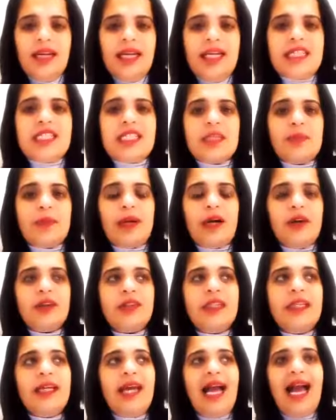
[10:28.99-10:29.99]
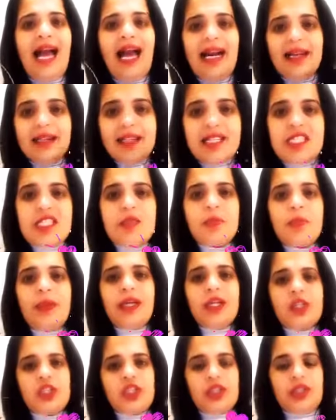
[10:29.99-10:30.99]
It's about the
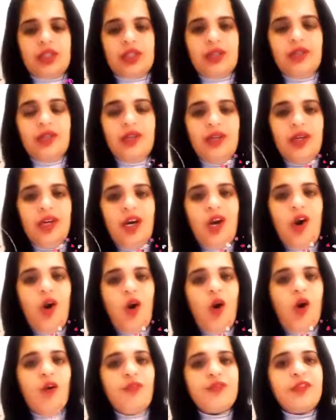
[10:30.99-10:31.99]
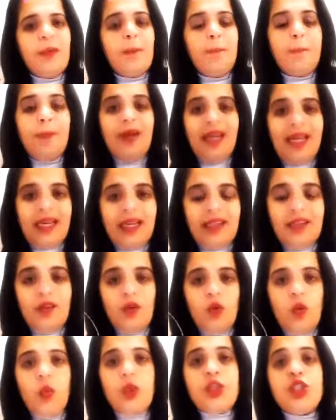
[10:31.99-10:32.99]
anticipation of the
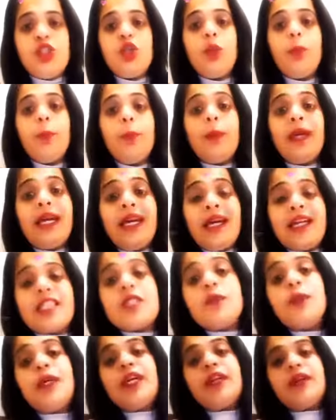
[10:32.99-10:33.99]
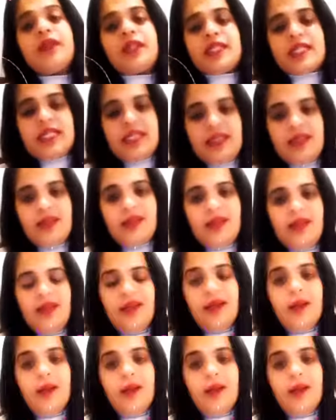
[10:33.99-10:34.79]
pain which you may experience.